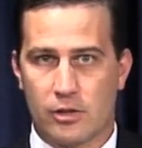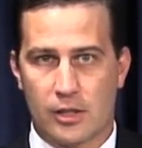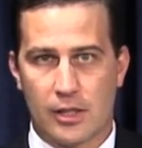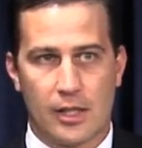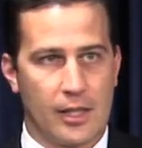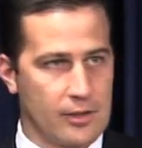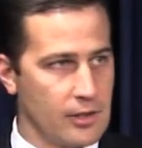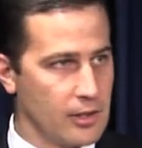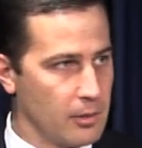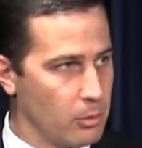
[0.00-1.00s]
Uh, the elected
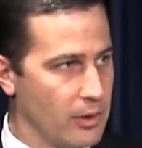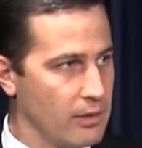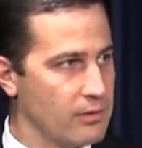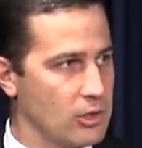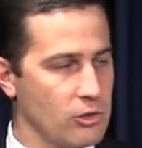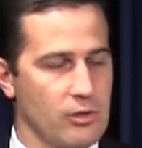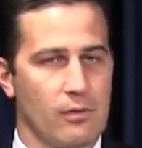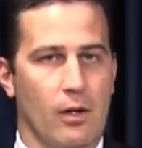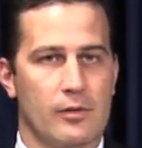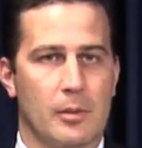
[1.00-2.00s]
and appointed officials
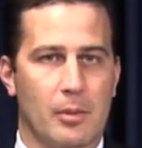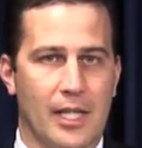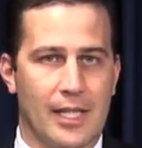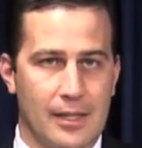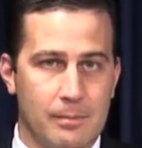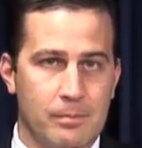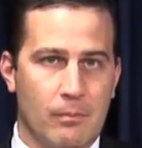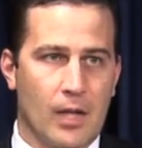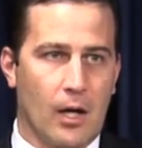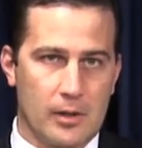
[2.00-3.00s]
involved in planning
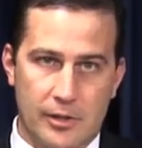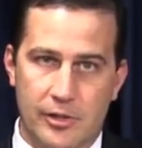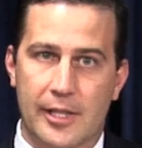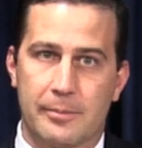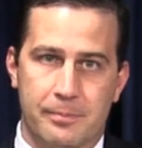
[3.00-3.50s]
are listening,